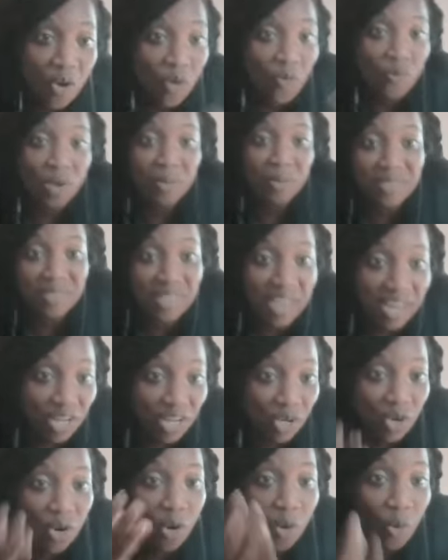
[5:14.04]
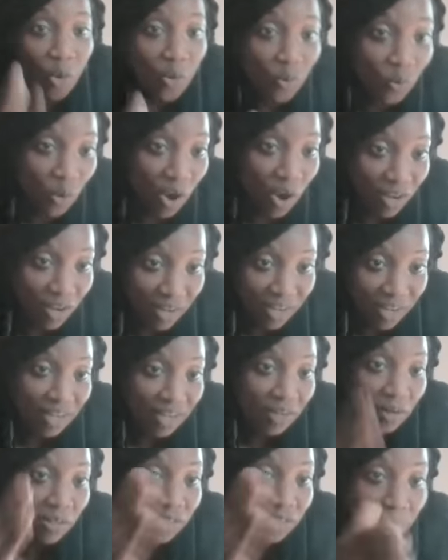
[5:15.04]
own website, your own water.
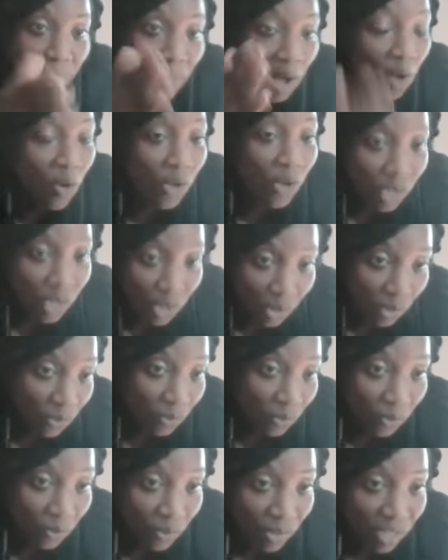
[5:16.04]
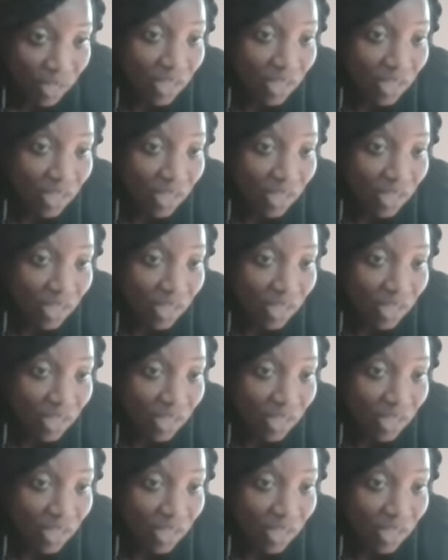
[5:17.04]
It's about you.